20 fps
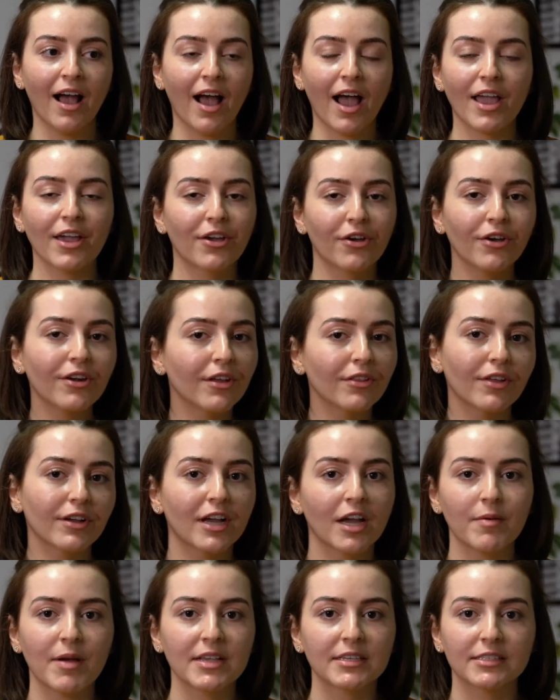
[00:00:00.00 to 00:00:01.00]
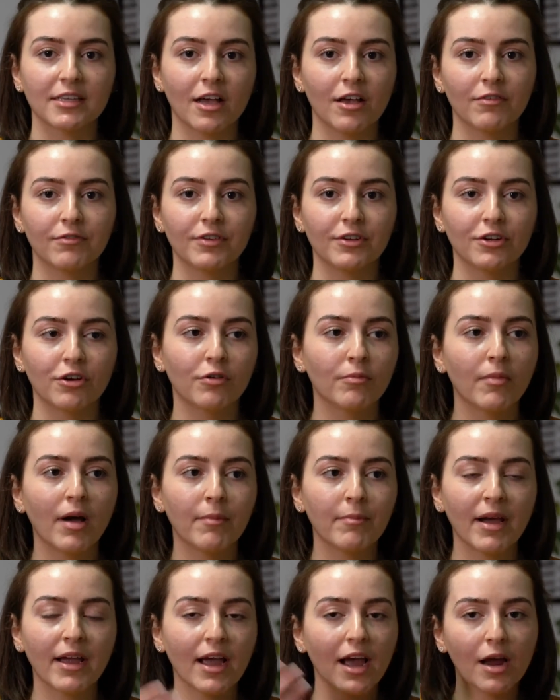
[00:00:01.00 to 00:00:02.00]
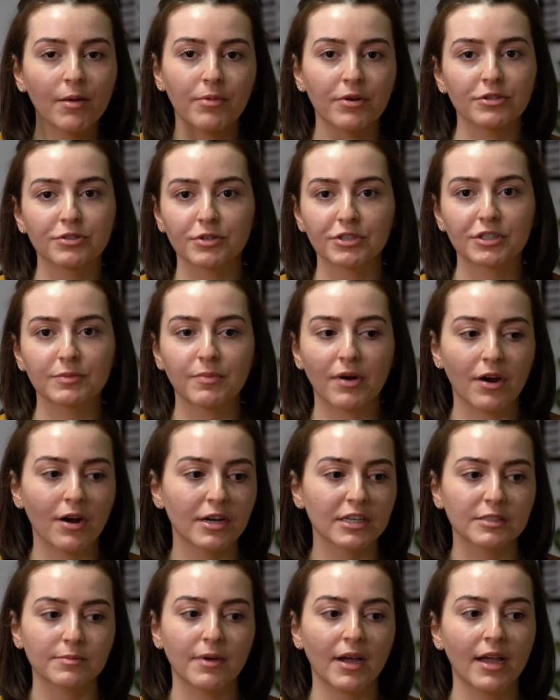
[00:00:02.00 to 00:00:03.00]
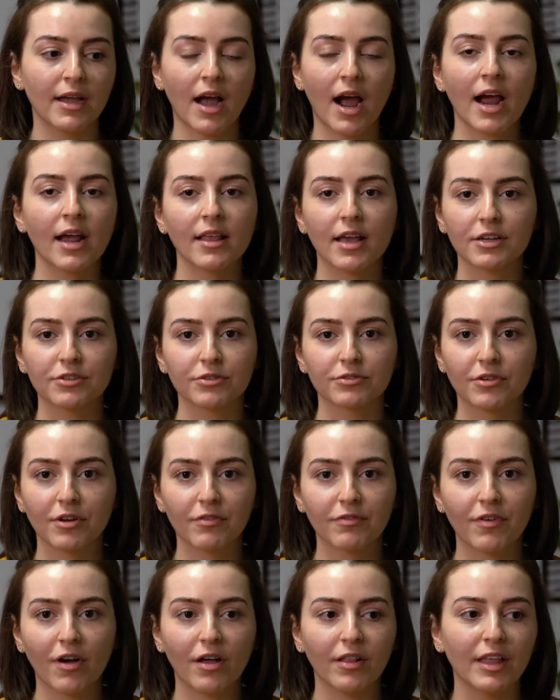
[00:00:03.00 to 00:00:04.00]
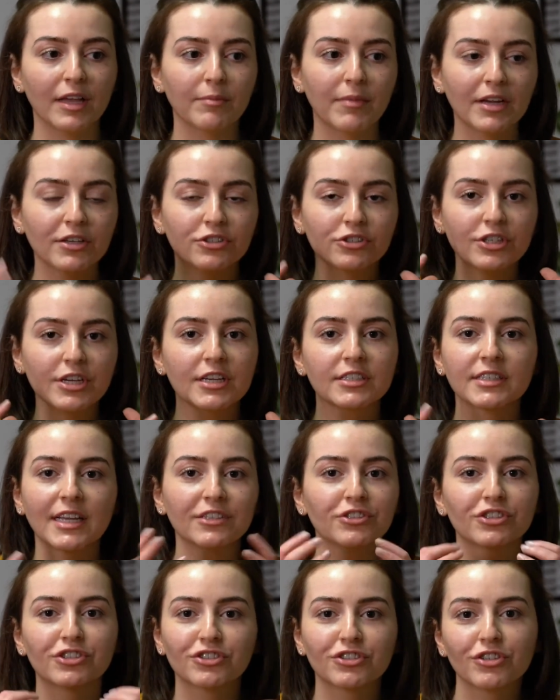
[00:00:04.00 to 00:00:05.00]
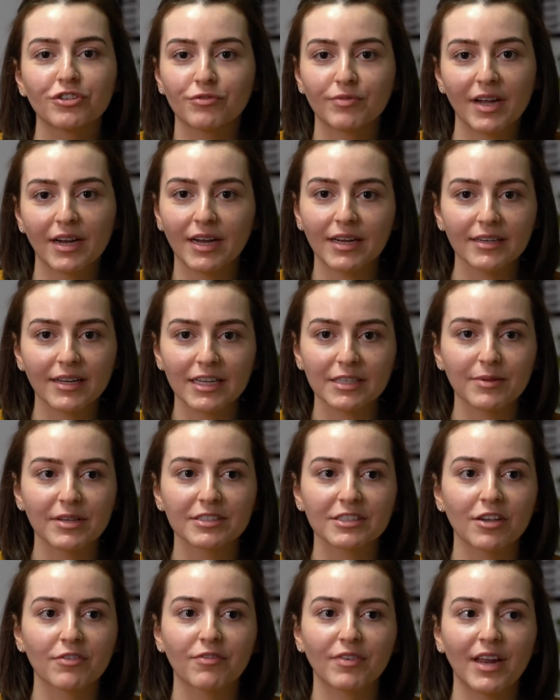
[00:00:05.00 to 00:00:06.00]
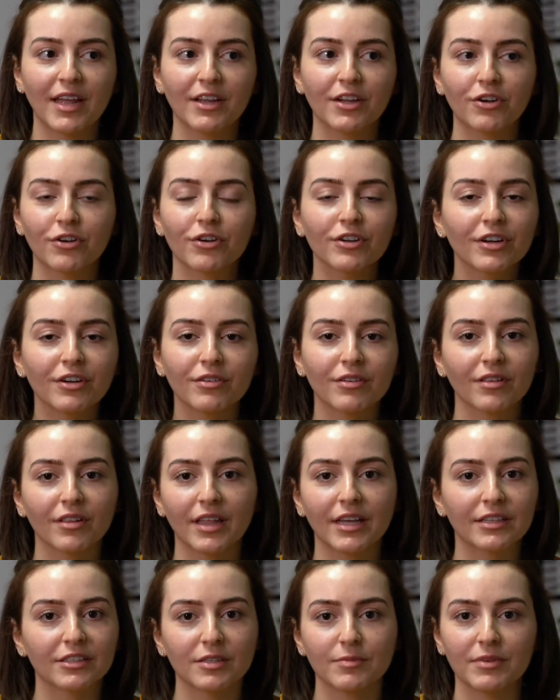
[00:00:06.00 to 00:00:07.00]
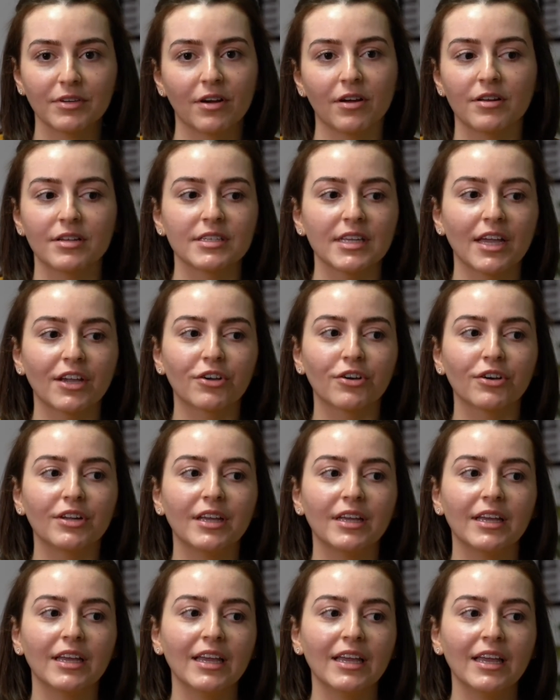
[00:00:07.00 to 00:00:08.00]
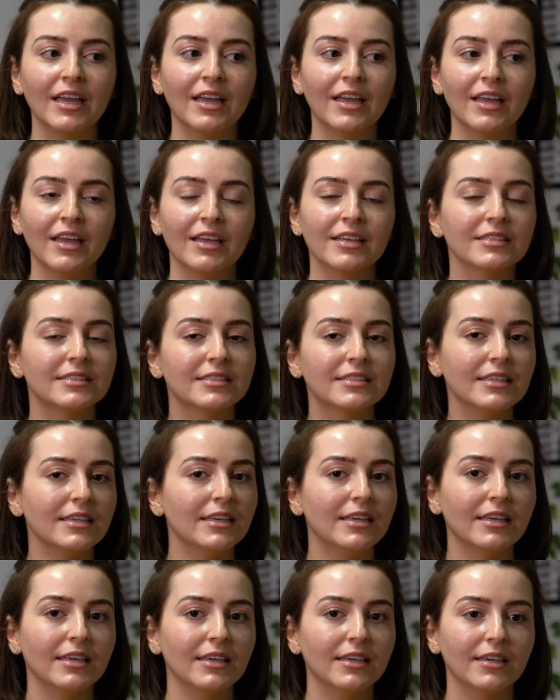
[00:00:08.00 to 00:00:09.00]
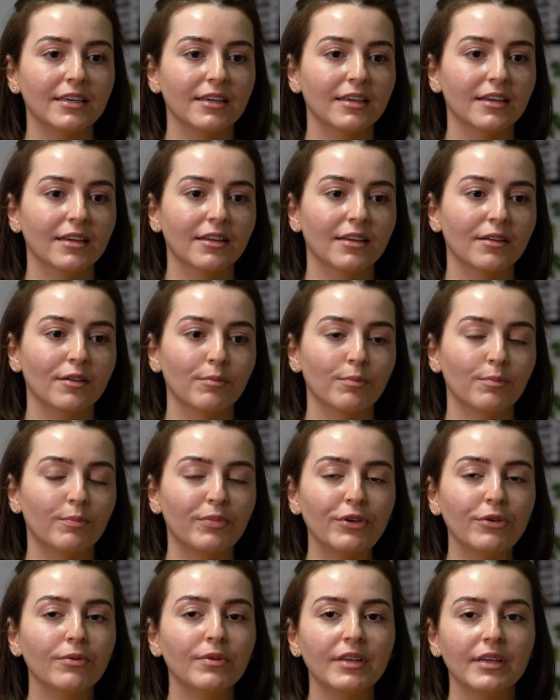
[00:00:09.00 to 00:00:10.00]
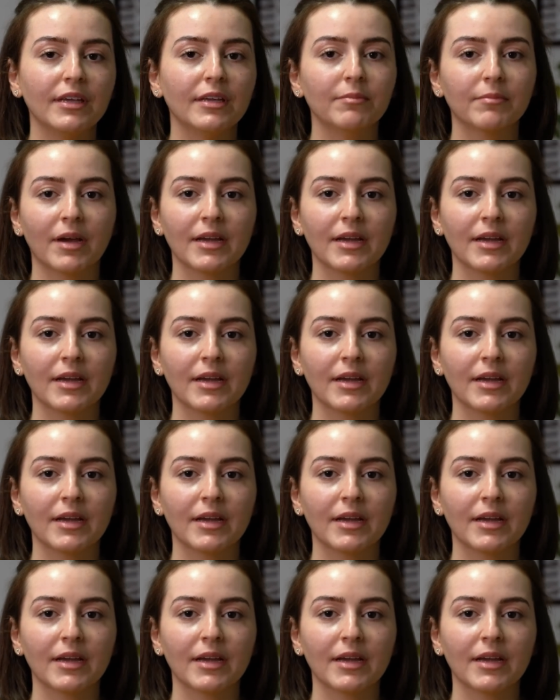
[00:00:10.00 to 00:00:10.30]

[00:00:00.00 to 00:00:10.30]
I couldn't look at myself, you know, my eyebrows were sparse, my eyelashes were falling, my cheeks, I just didn't recognize myself, and I couldn't, like, to be honest, I couldn't see beauty in